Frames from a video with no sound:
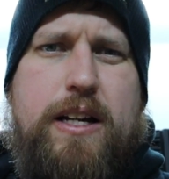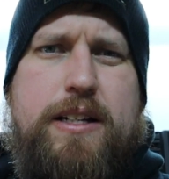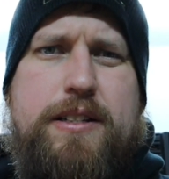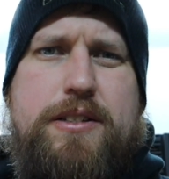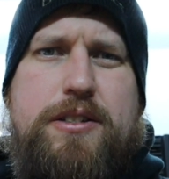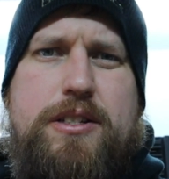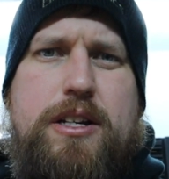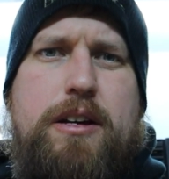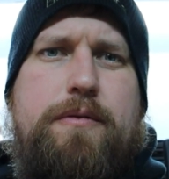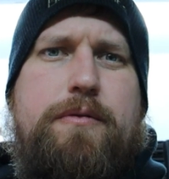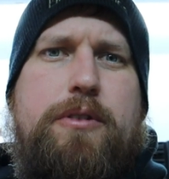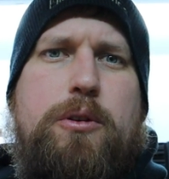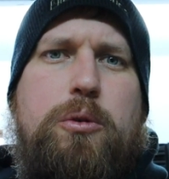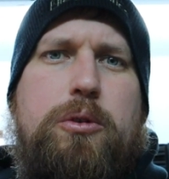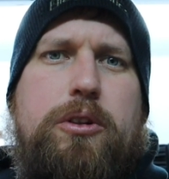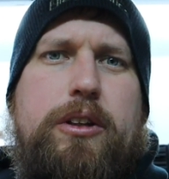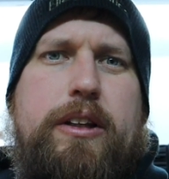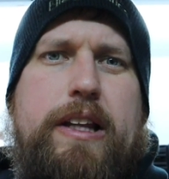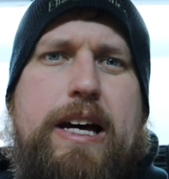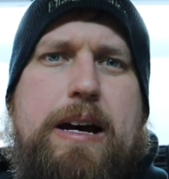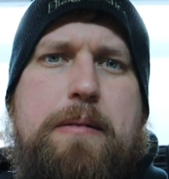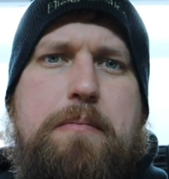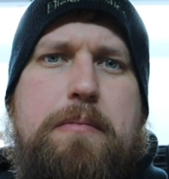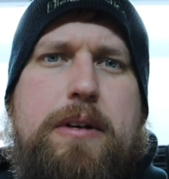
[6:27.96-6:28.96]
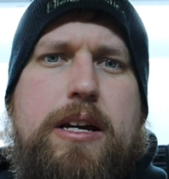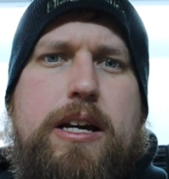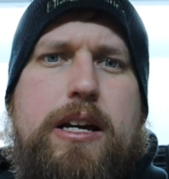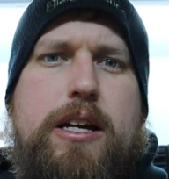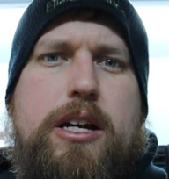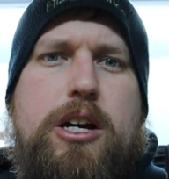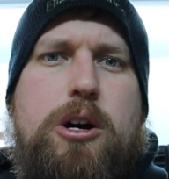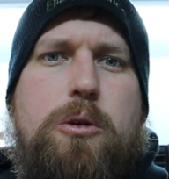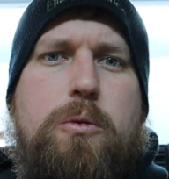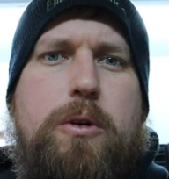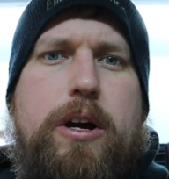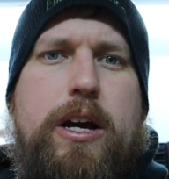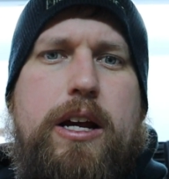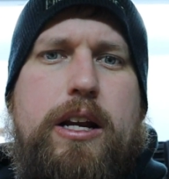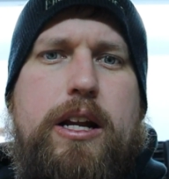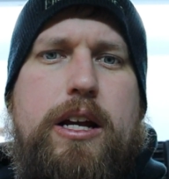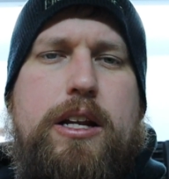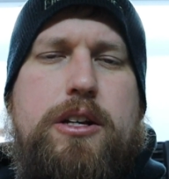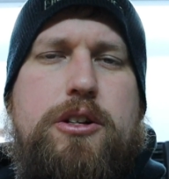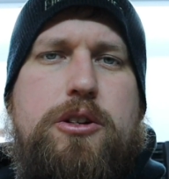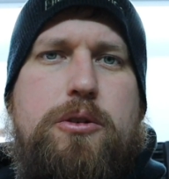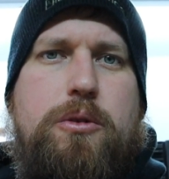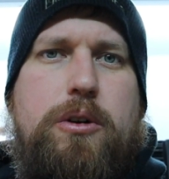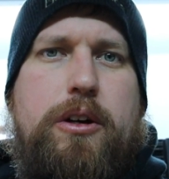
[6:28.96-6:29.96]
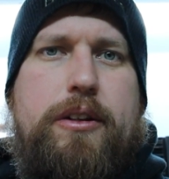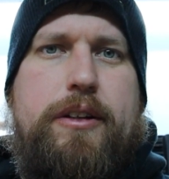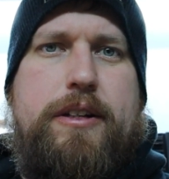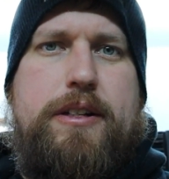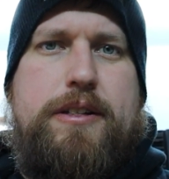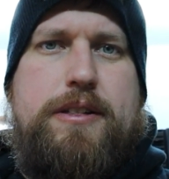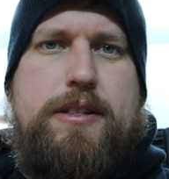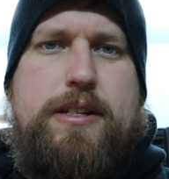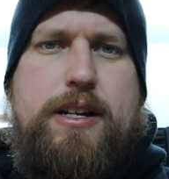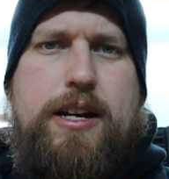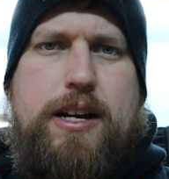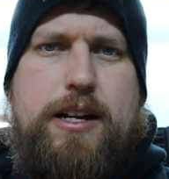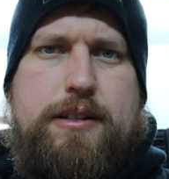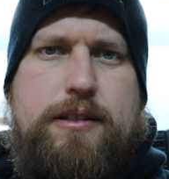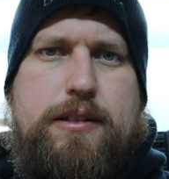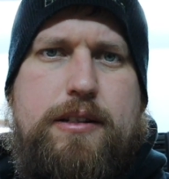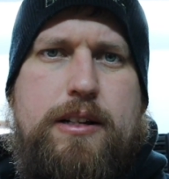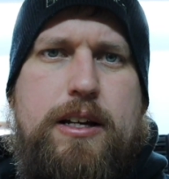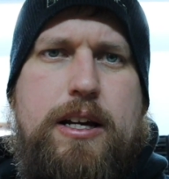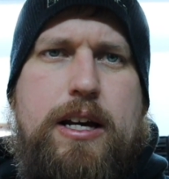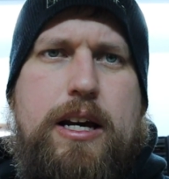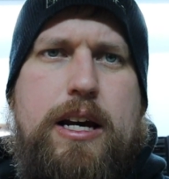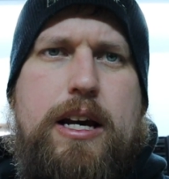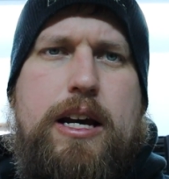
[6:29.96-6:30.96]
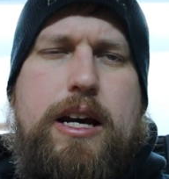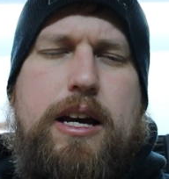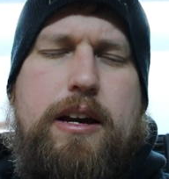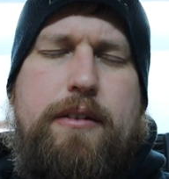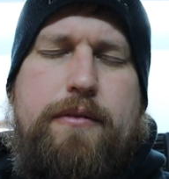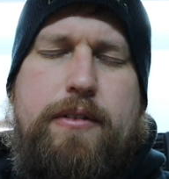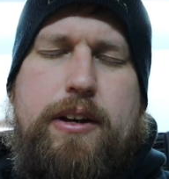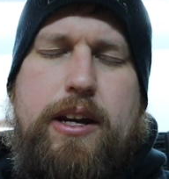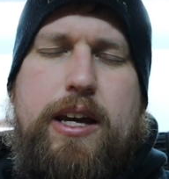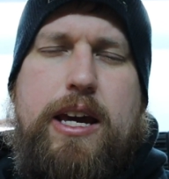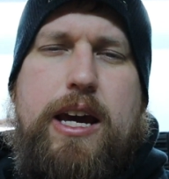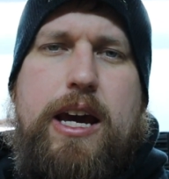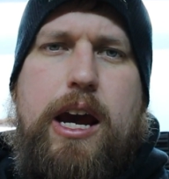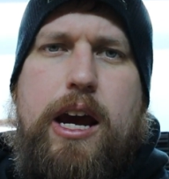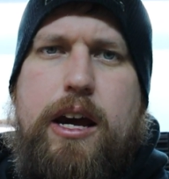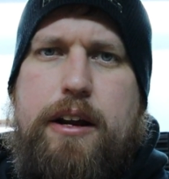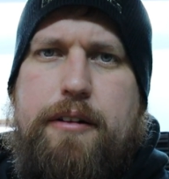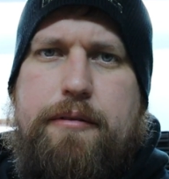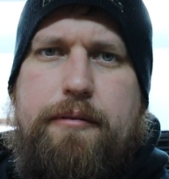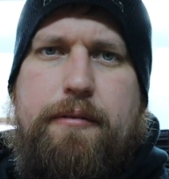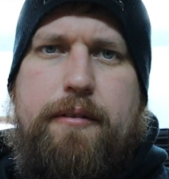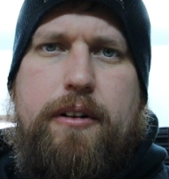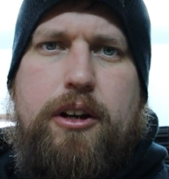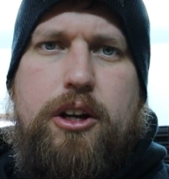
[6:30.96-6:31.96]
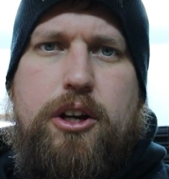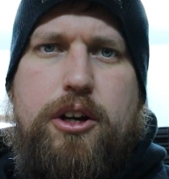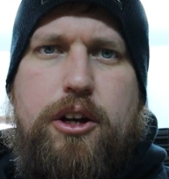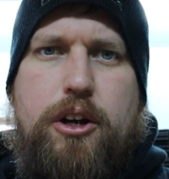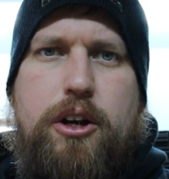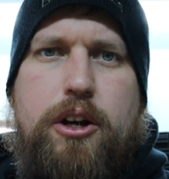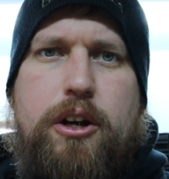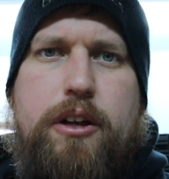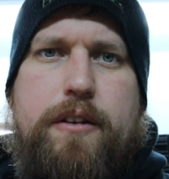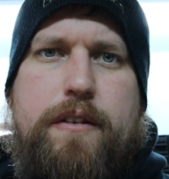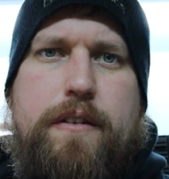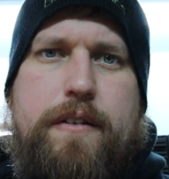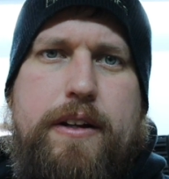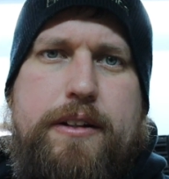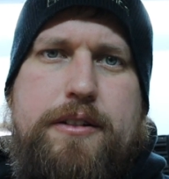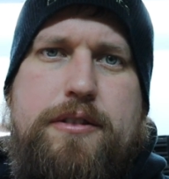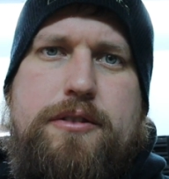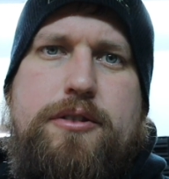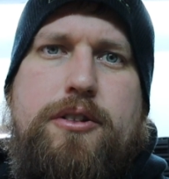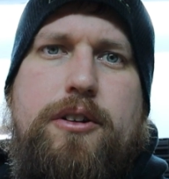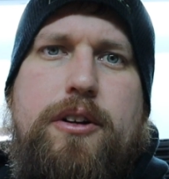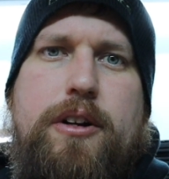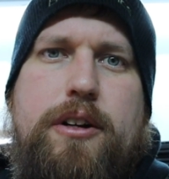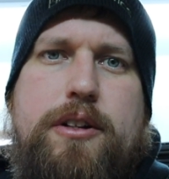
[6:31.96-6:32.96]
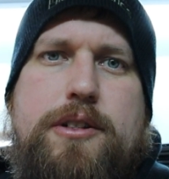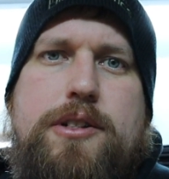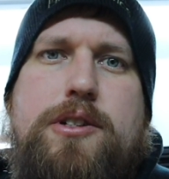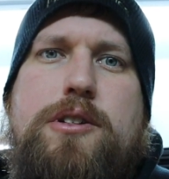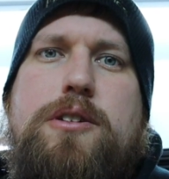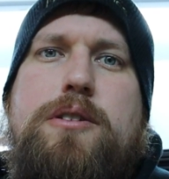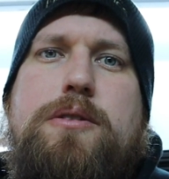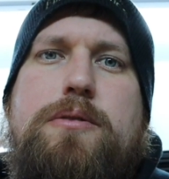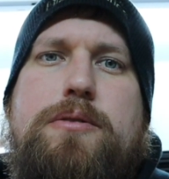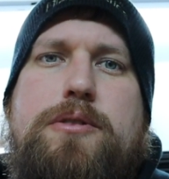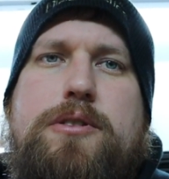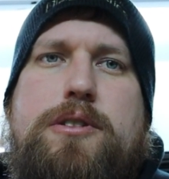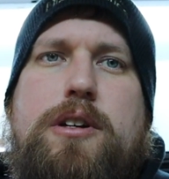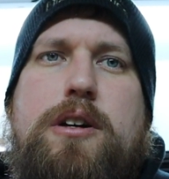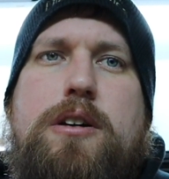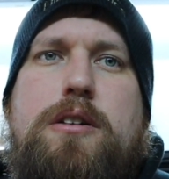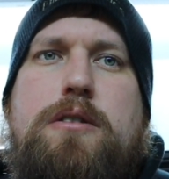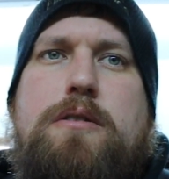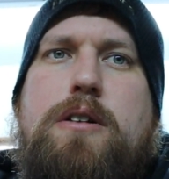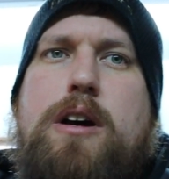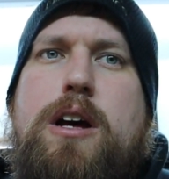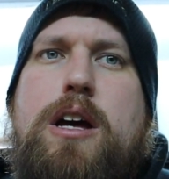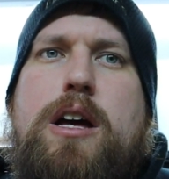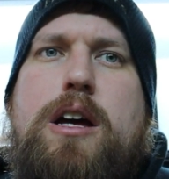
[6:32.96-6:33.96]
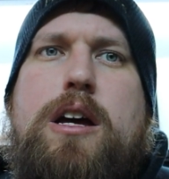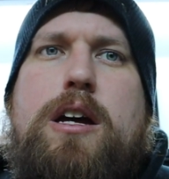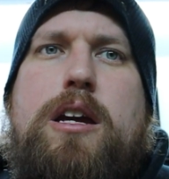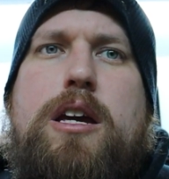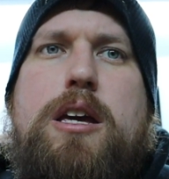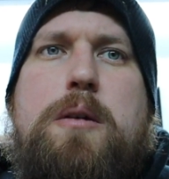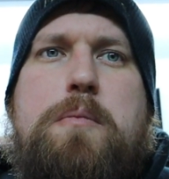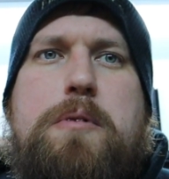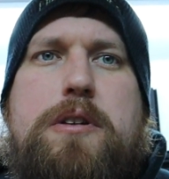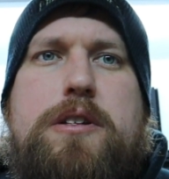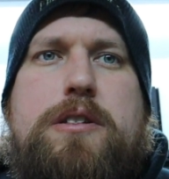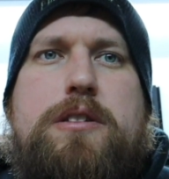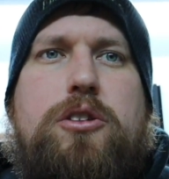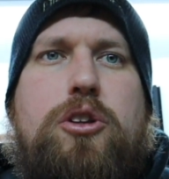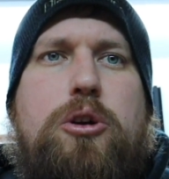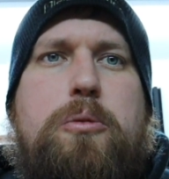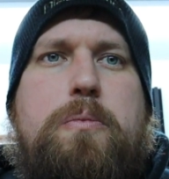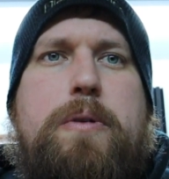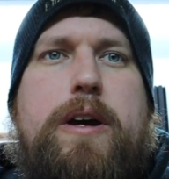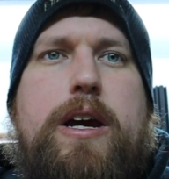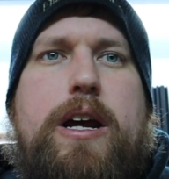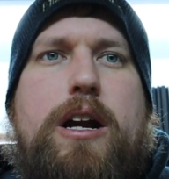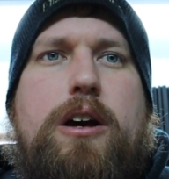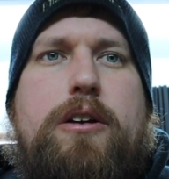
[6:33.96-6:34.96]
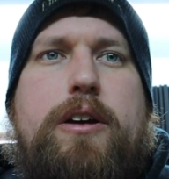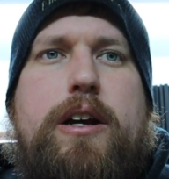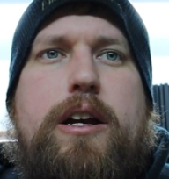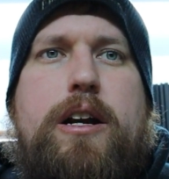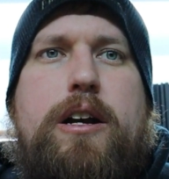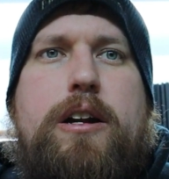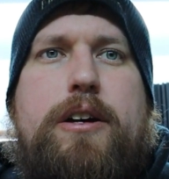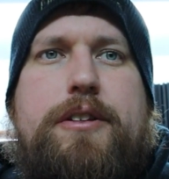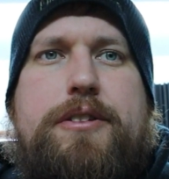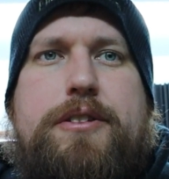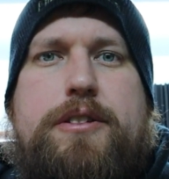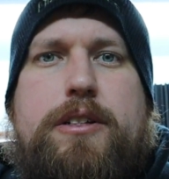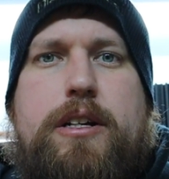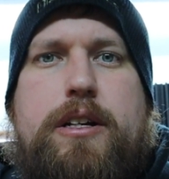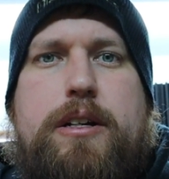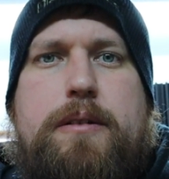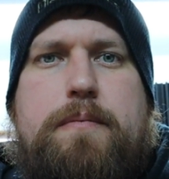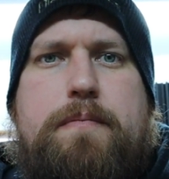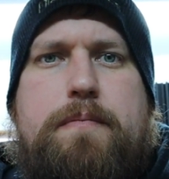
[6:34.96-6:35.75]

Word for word: and see if it will let me go in and do all these tests. If it can, good, then that's our issue. So give me just a little bit, I'll get it all set